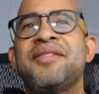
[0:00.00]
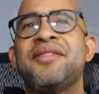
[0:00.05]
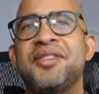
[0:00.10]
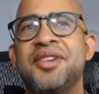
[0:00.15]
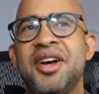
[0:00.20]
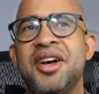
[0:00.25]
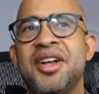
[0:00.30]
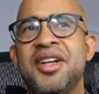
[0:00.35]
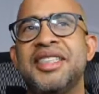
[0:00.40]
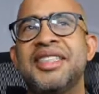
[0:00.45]

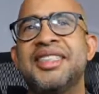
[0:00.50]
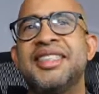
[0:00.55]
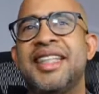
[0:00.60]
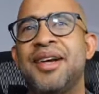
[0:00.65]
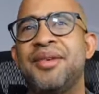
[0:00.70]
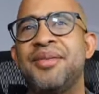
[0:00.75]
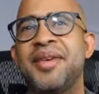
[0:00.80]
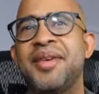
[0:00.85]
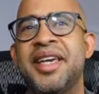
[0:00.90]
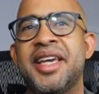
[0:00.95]
knowledge
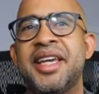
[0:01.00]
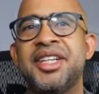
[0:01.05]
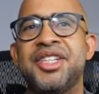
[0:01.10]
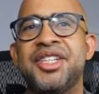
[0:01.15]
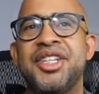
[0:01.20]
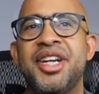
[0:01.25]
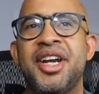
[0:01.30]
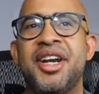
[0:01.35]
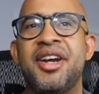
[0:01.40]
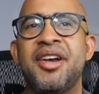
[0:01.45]
that we can
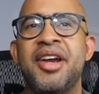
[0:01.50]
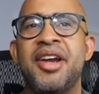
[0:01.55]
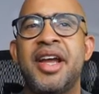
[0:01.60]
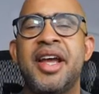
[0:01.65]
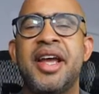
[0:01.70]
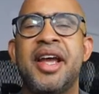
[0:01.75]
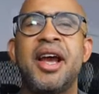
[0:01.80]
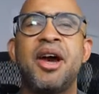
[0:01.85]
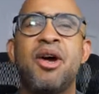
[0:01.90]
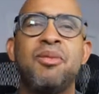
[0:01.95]
share and
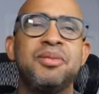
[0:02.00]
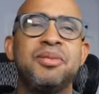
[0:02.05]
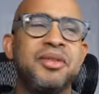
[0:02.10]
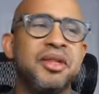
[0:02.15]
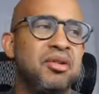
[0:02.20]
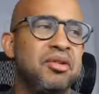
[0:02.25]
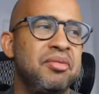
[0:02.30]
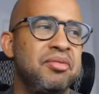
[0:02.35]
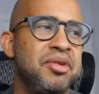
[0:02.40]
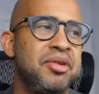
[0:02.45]
help the
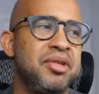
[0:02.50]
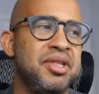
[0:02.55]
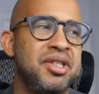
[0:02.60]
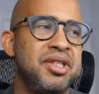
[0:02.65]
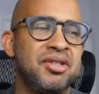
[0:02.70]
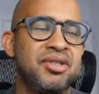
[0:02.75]
community.